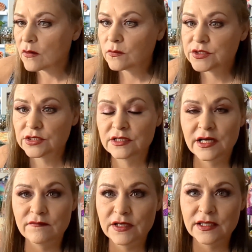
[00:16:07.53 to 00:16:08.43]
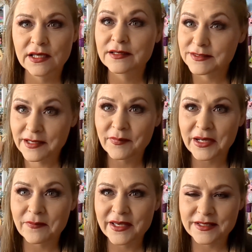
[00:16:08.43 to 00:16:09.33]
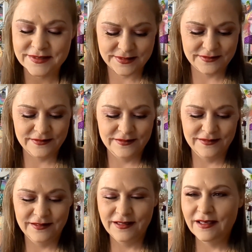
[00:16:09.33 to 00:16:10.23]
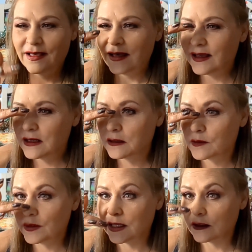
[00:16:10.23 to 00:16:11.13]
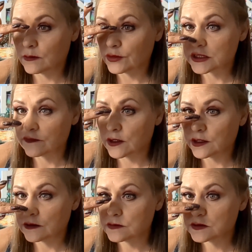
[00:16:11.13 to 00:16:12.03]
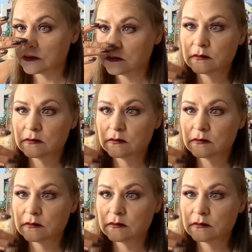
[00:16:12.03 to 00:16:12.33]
We should not have done that because I made a mess. And a little bit down the bridge of our nose.